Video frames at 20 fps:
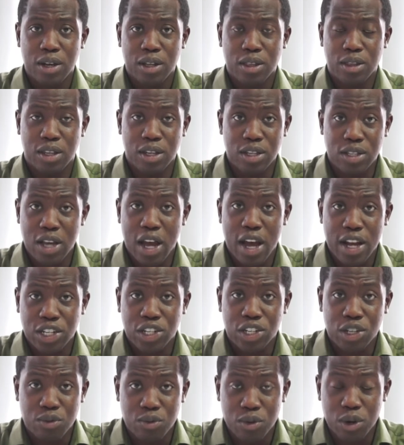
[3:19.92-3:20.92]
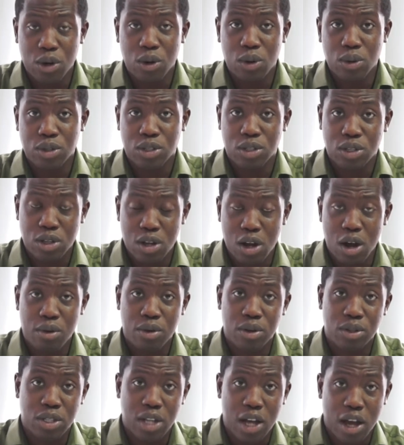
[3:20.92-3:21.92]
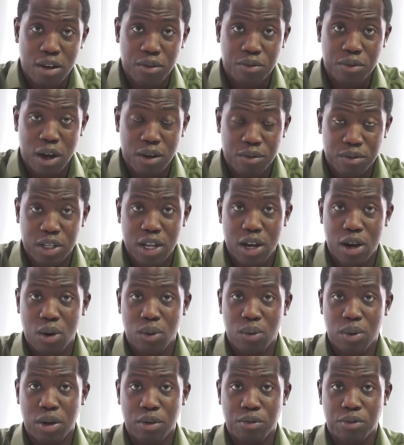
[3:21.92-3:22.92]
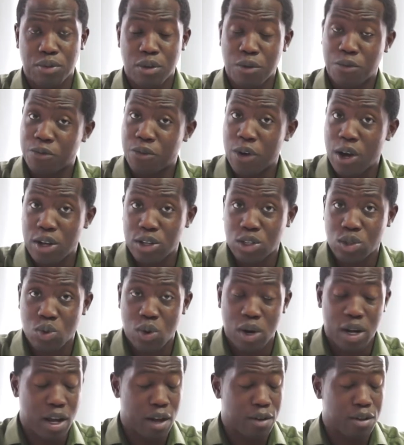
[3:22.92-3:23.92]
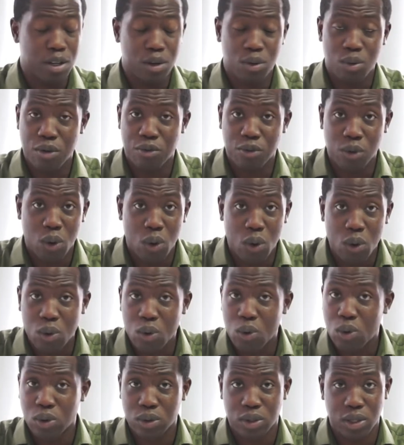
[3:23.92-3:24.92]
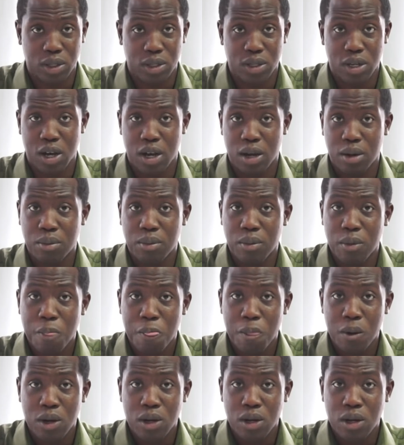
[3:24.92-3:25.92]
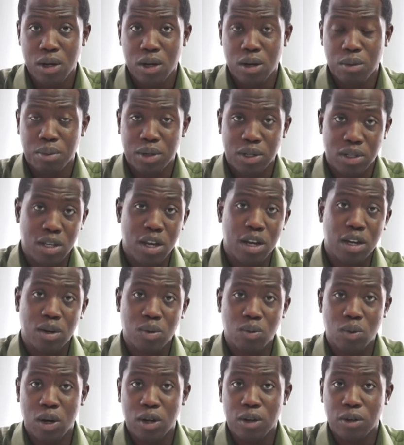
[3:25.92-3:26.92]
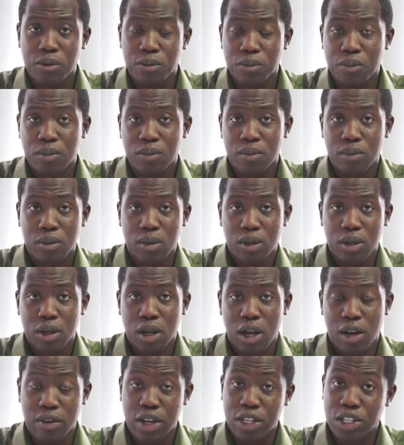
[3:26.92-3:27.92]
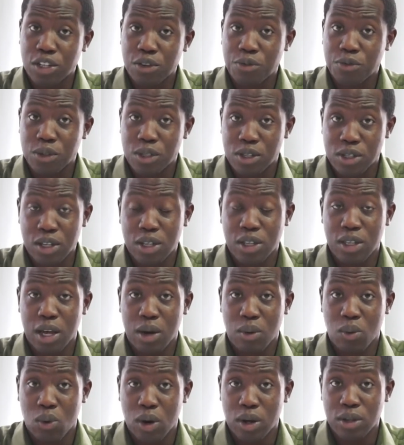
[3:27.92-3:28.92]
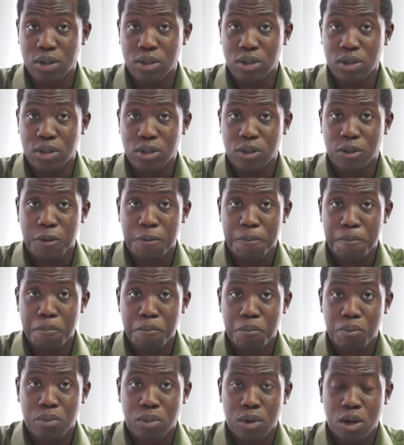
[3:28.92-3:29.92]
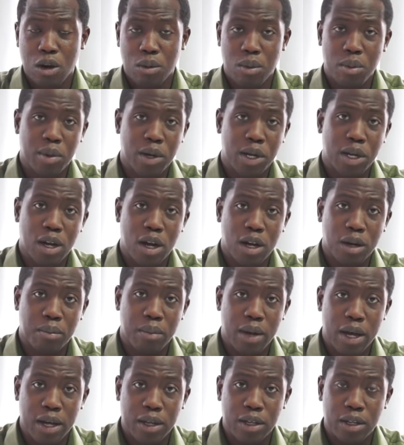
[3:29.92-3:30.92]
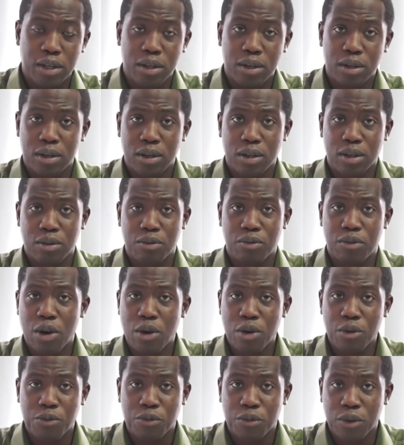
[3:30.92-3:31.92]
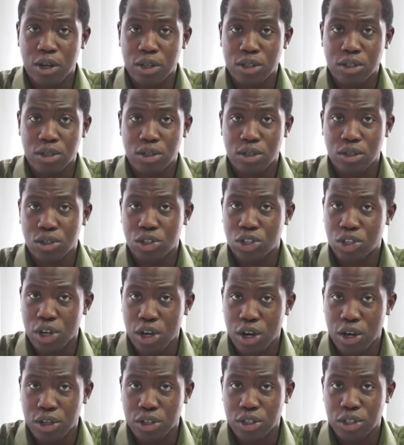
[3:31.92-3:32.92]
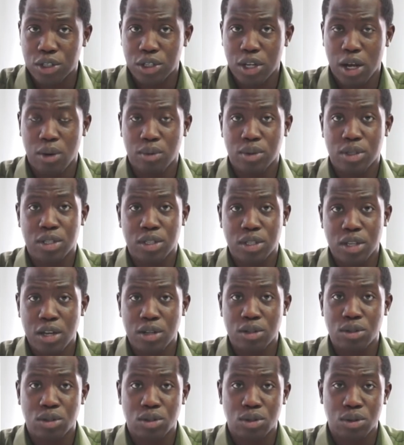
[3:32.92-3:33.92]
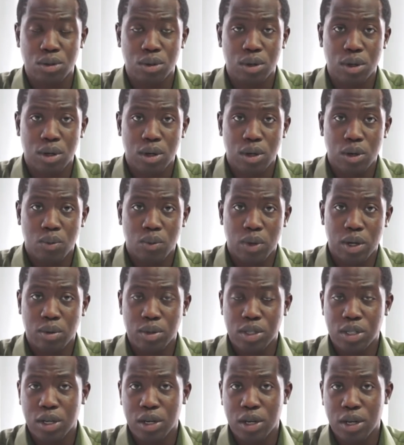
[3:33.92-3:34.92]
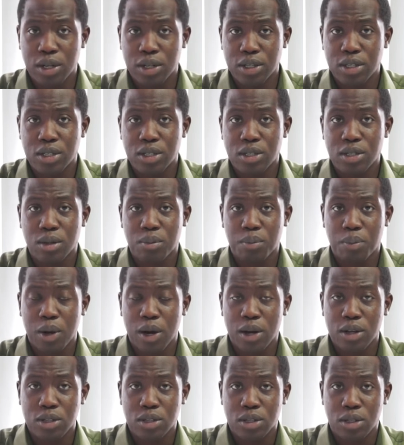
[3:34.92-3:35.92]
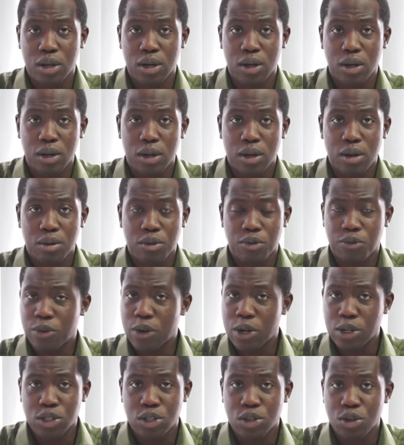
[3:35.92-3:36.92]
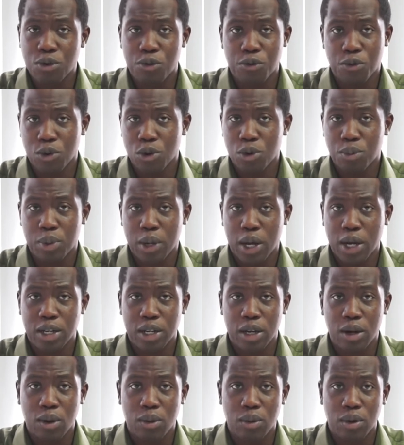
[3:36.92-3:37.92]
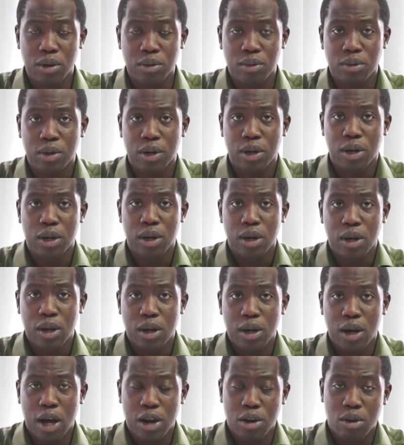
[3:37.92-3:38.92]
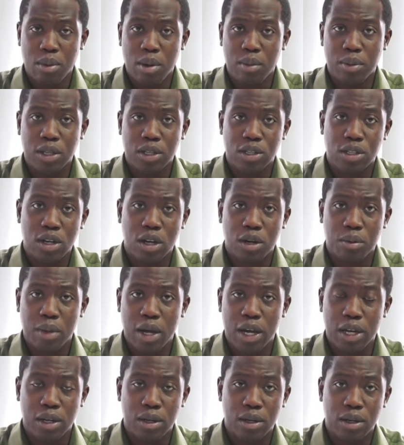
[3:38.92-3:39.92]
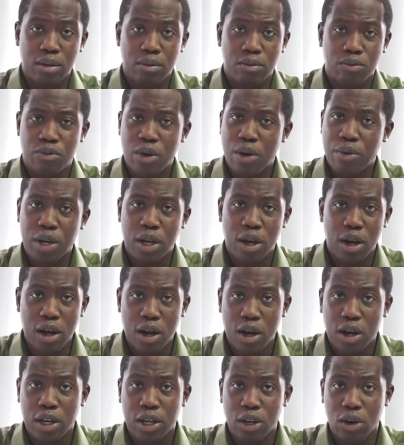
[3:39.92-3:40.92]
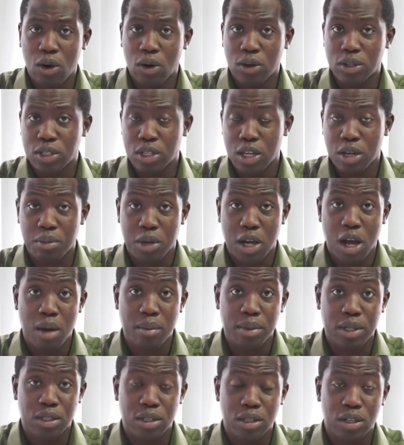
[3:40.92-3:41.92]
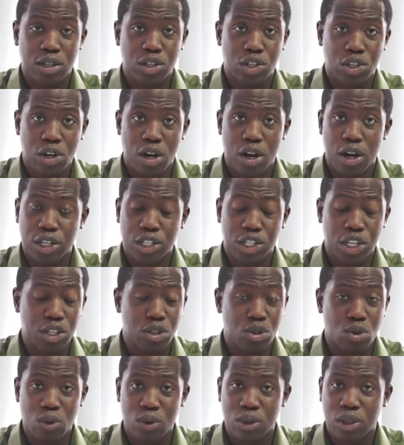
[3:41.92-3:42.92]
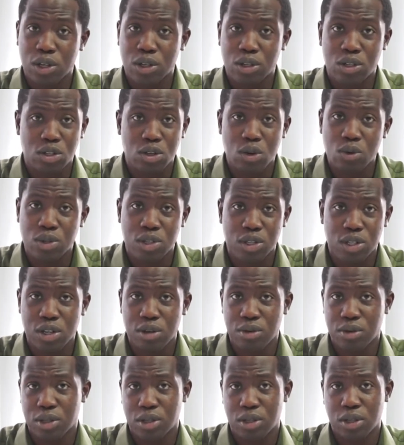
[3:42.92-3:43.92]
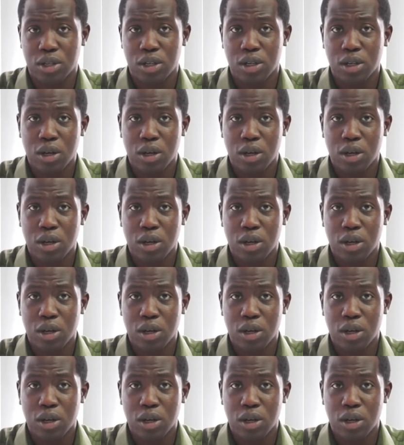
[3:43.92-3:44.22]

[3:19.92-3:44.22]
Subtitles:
These are actually real scenarios that I've dealt with. The first one I deal with all the time. The second one, I've actually seen that once. I remember a young man in the very first church that I was sent to when I was an assistant pastor, the first youth group I dealt with. And I remember this young man, very early on to him coming to the church, he took things so seriously.